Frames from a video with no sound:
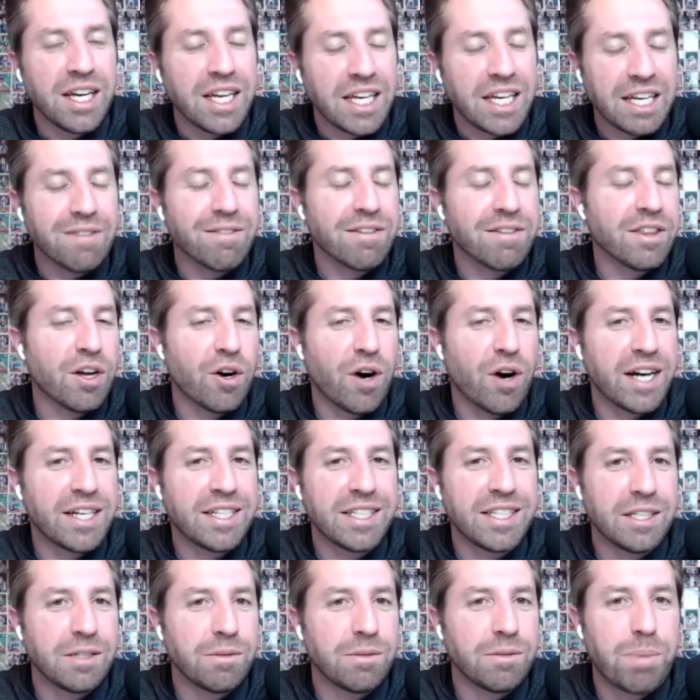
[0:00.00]
Even though I
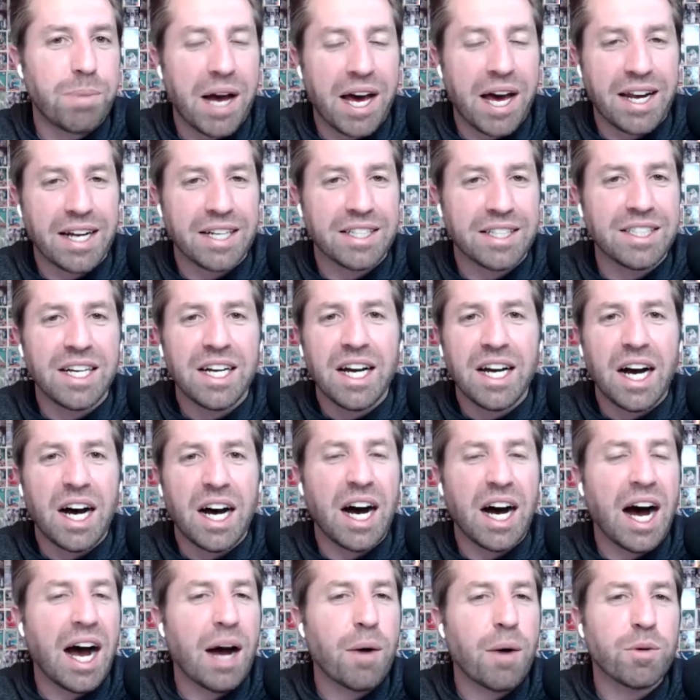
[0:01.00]
didn't bet it,
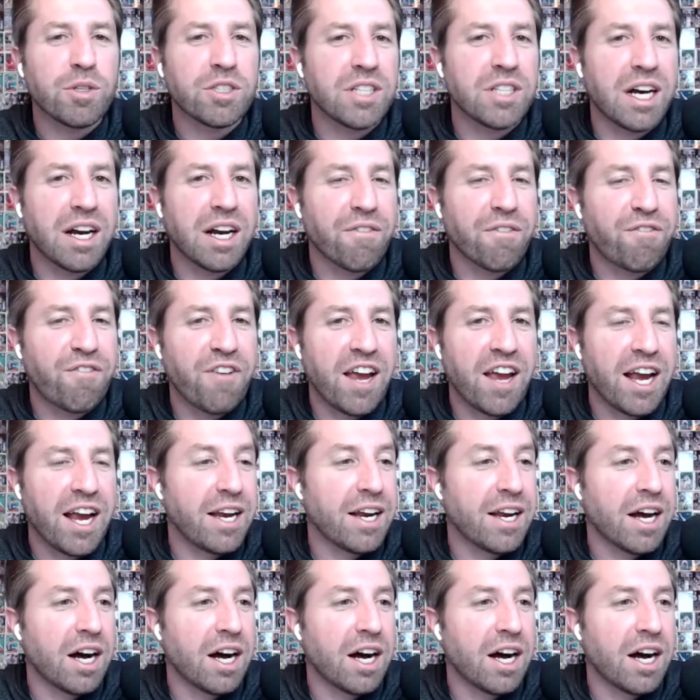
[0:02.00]
I was not a fan